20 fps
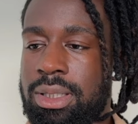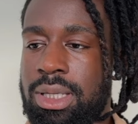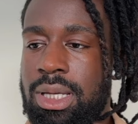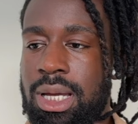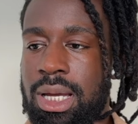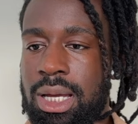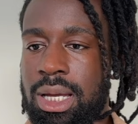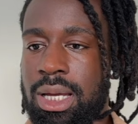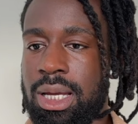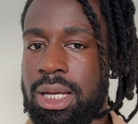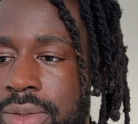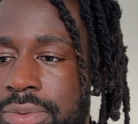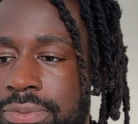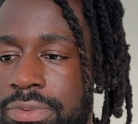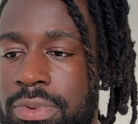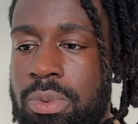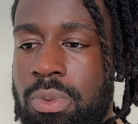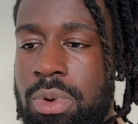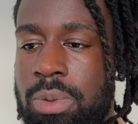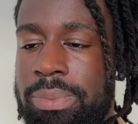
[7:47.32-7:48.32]
Yeah,
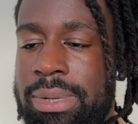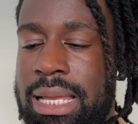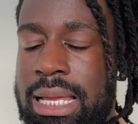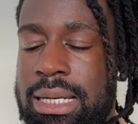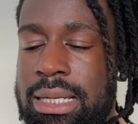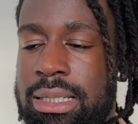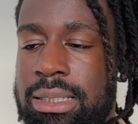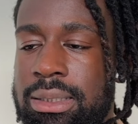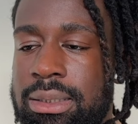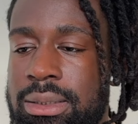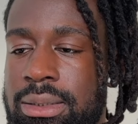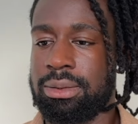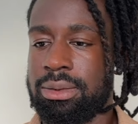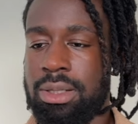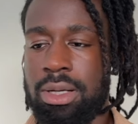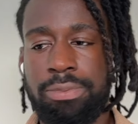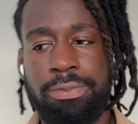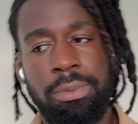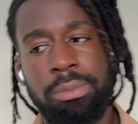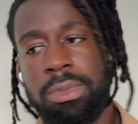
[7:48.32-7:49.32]
from what planet?
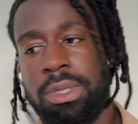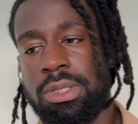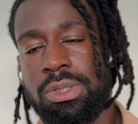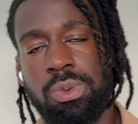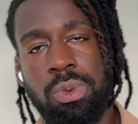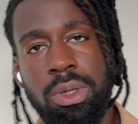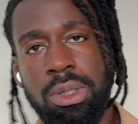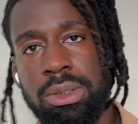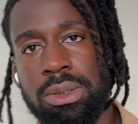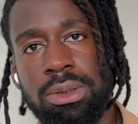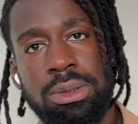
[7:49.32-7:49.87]
Not from this one.